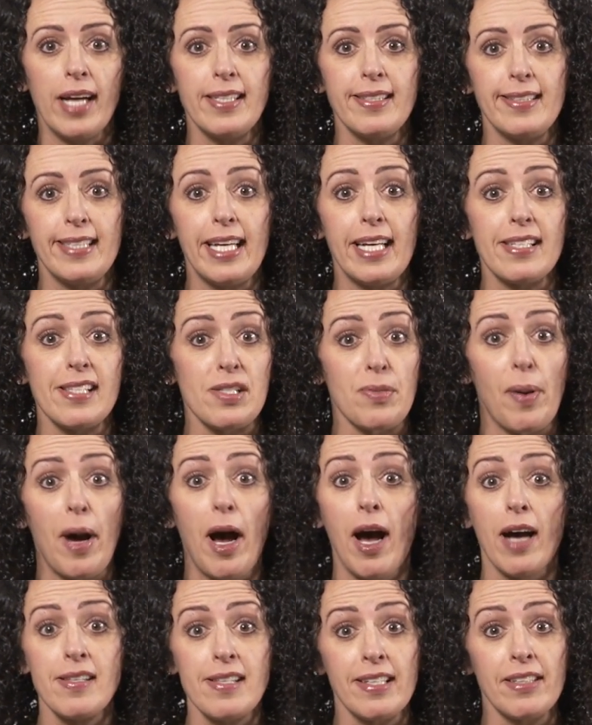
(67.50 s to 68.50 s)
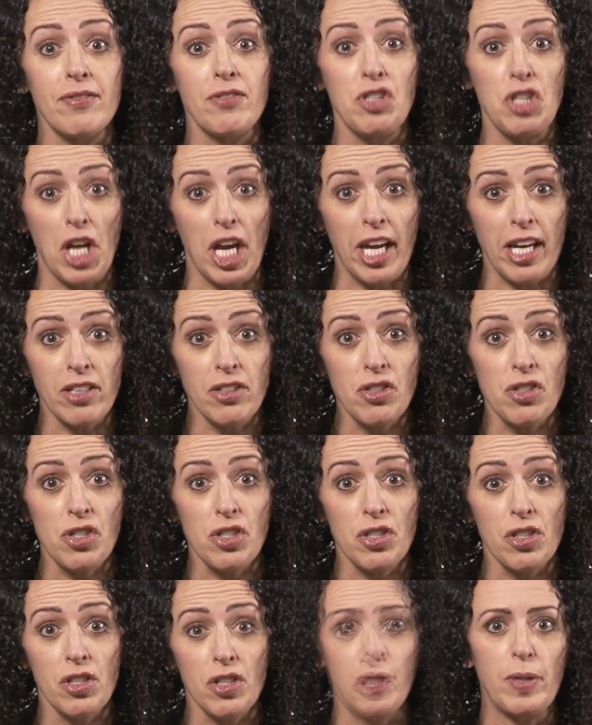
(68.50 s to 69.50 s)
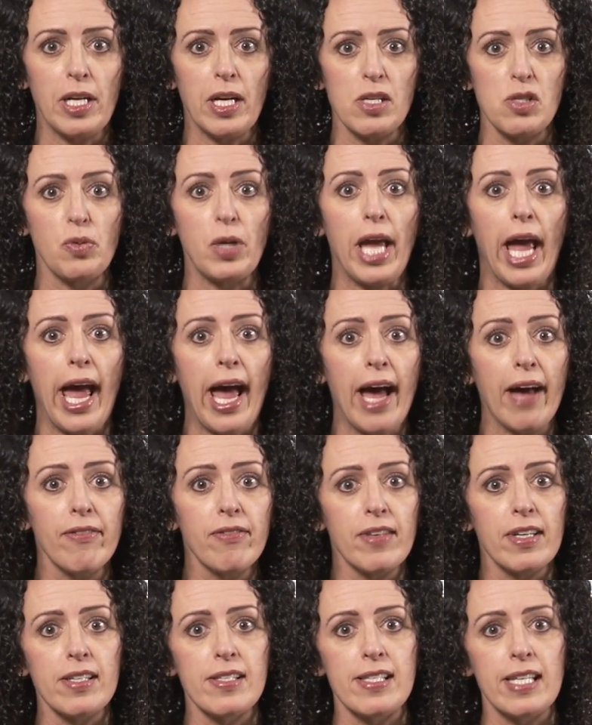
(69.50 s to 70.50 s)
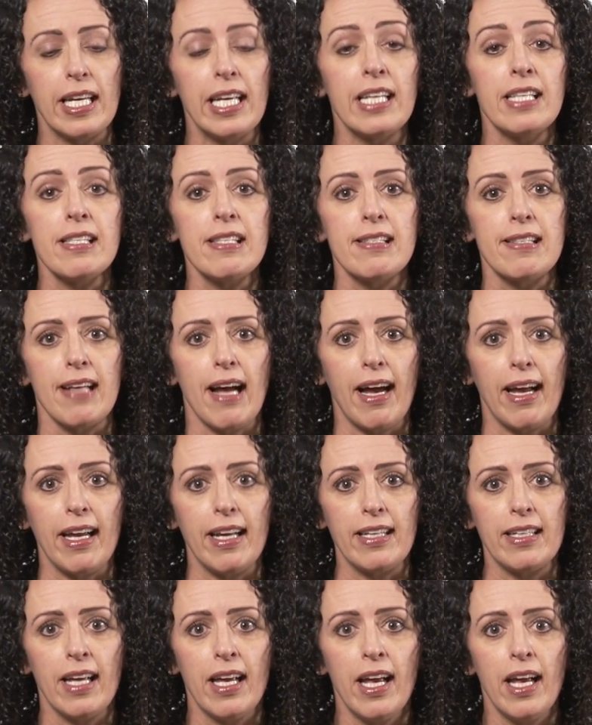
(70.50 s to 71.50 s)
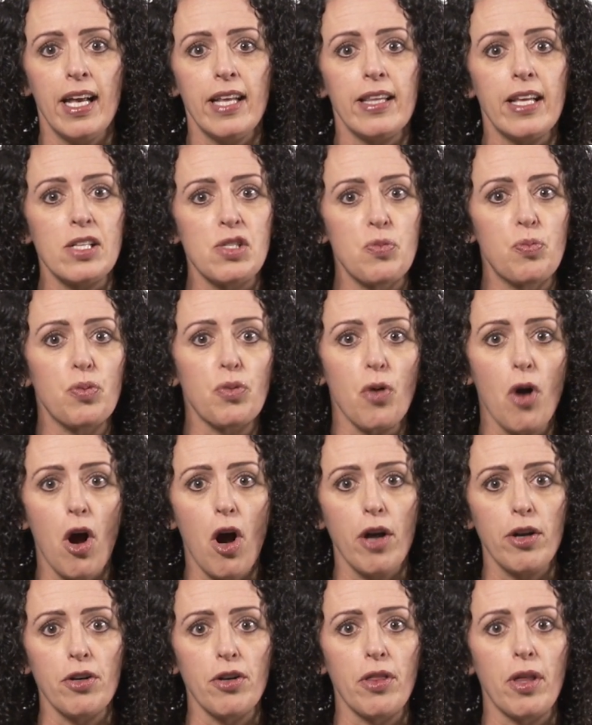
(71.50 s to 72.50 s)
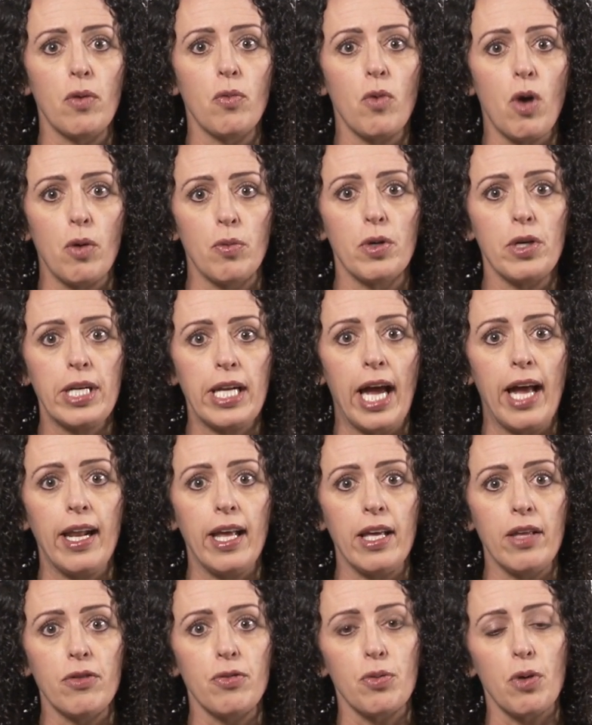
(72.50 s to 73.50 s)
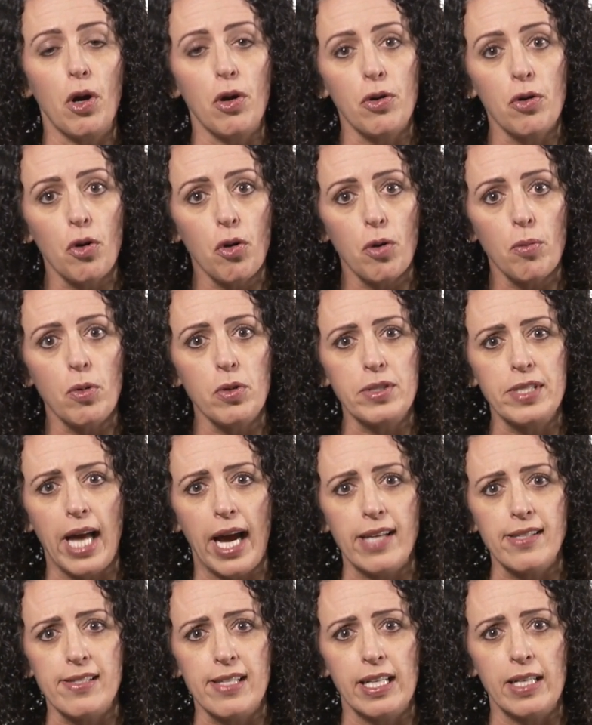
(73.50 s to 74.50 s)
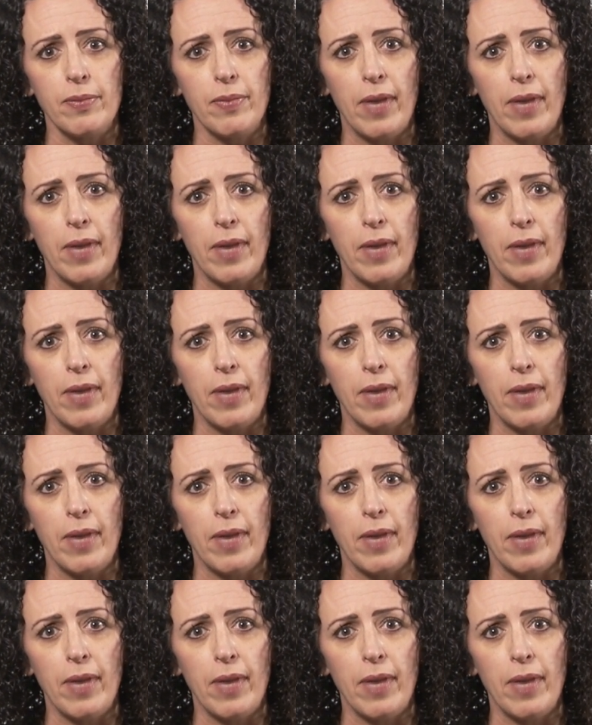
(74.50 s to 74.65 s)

I see it as a positive change because we have this insight that's broader than what we're getting through our normal testing